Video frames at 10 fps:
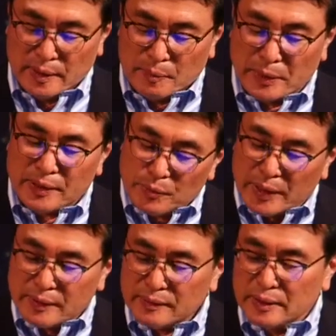But
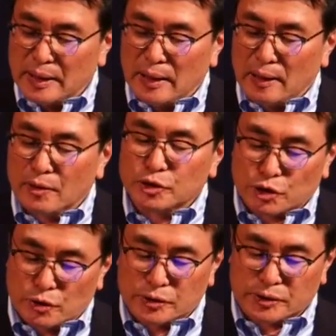anyway, uh, our
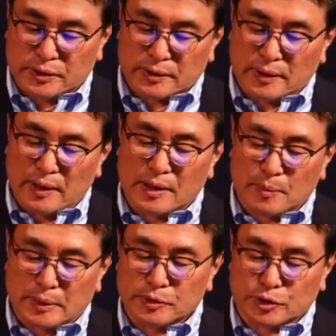church and the
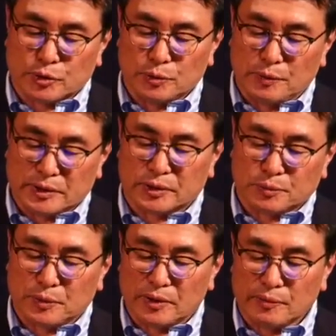Bible school was
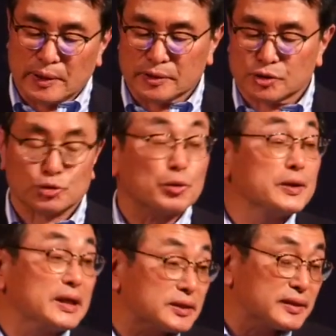one of the
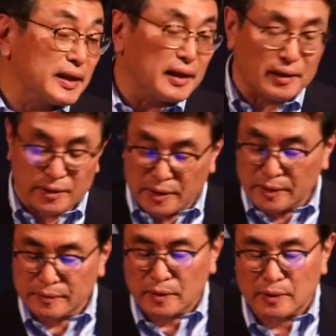strongest area